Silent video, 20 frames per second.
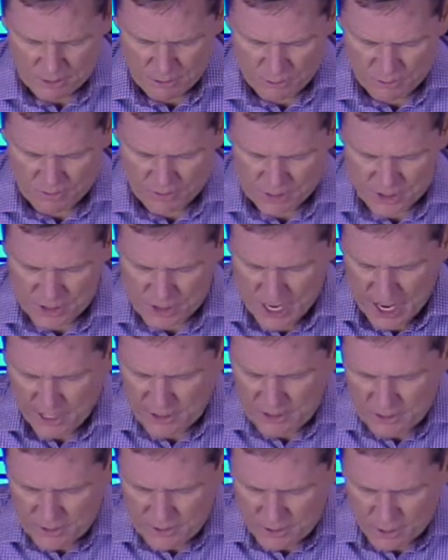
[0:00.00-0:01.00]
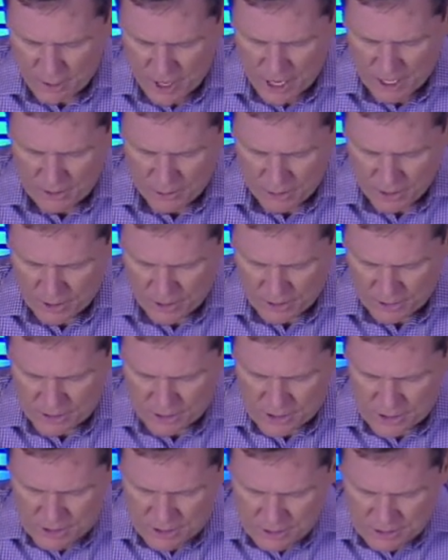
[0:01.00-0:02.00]
with exactly the right
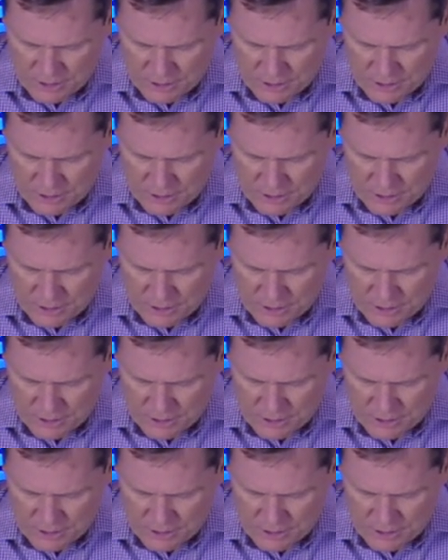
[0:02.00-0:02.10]
words